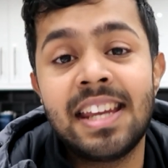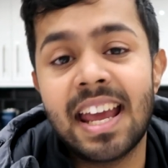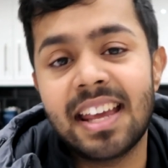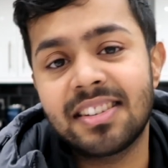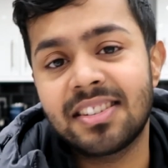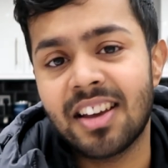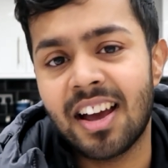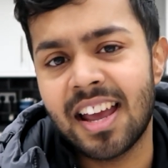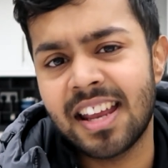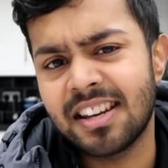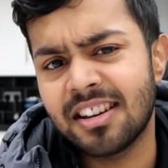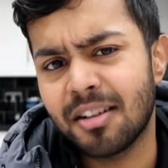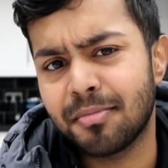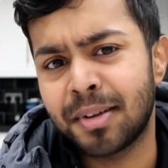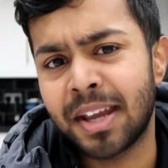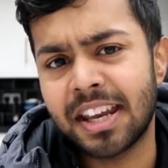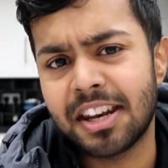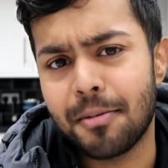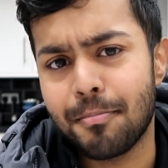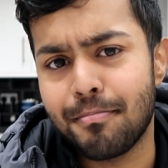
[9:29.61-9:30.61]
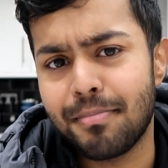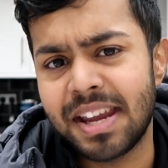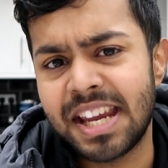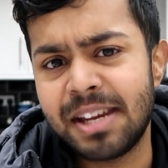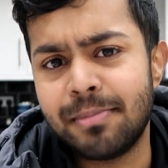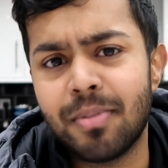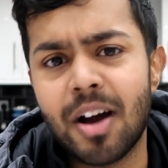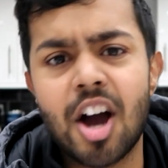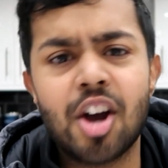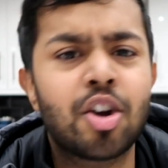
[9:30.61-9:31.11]
Yes, I ended up getting a
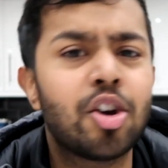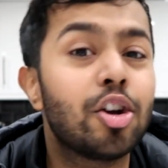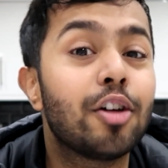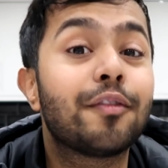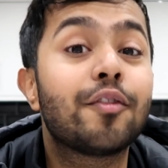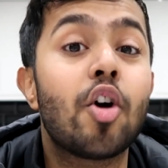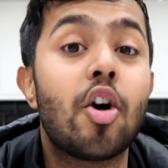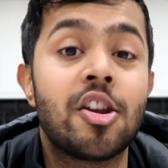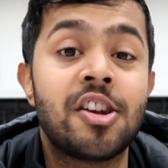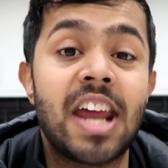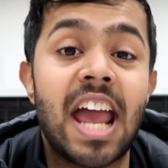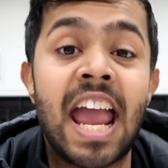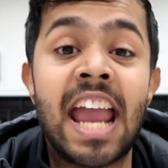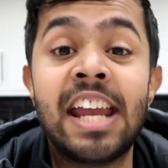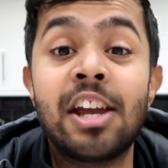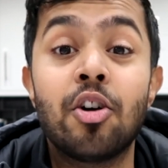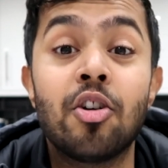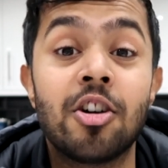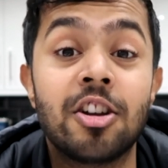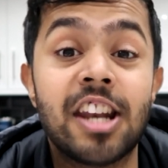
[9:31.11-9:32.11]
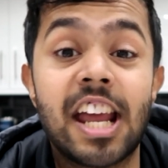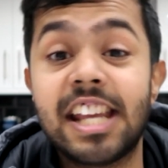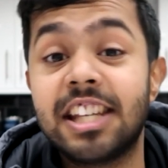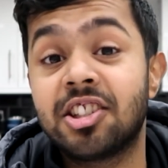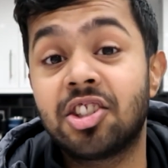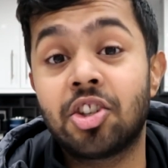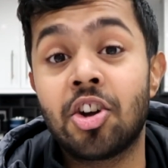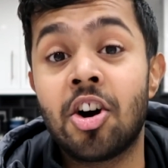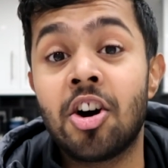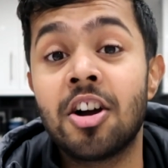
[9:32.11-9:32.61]
B, but I could have got an A or an A
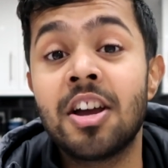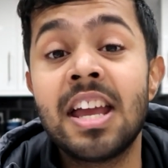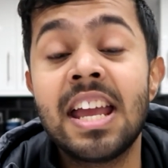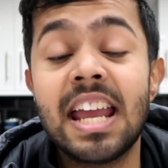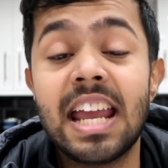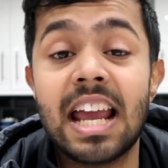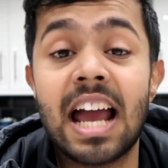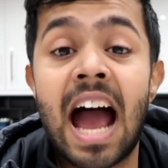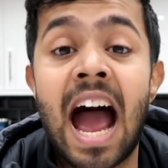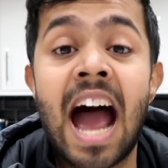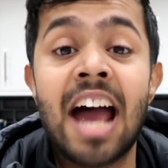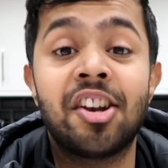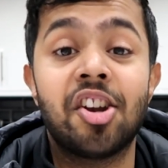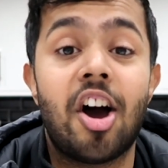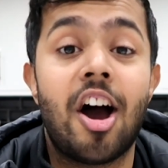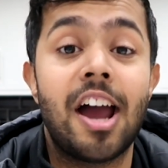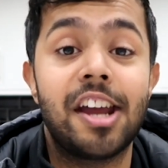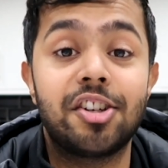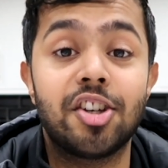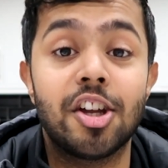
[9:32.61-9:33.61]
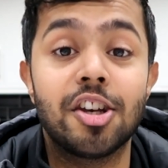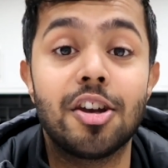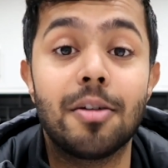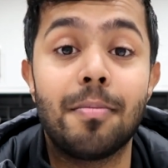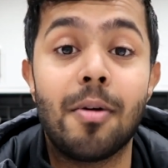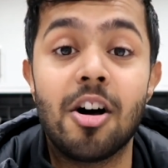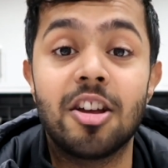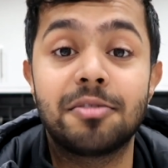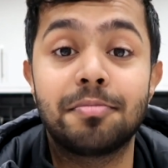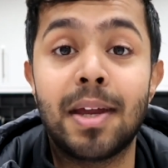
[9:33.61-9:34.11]
star had I done the
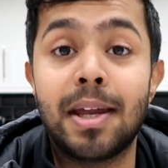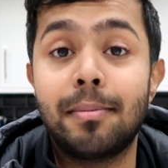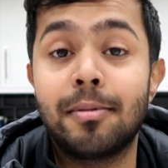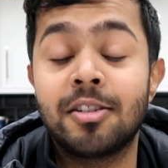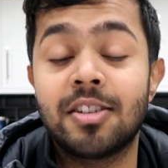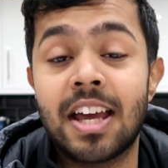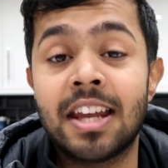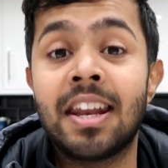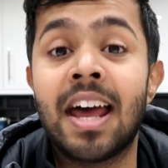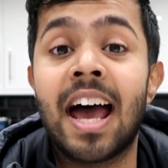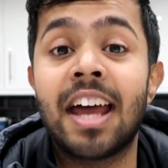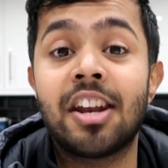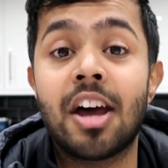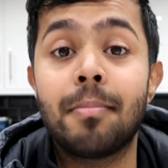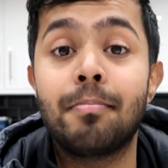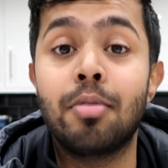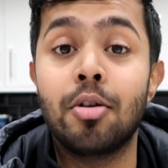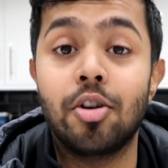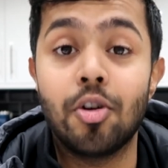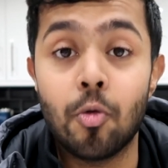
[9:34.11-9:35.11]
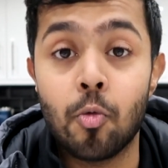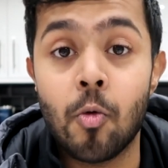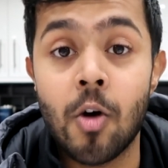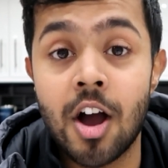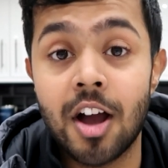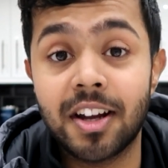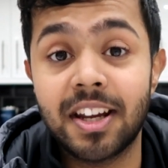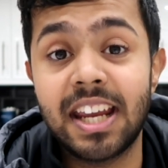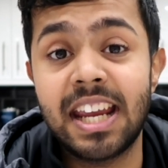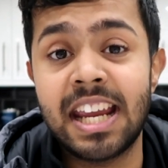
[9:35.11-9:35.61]
past papers and had I put the
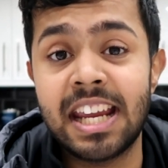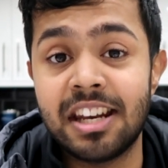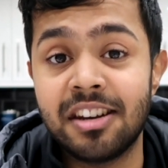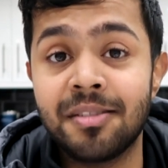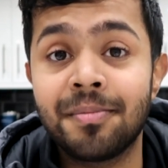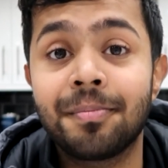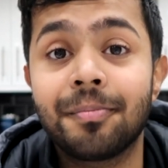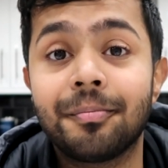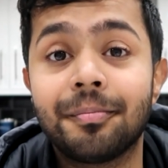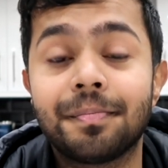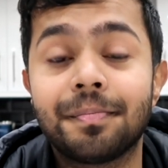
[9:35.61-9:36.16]
work in.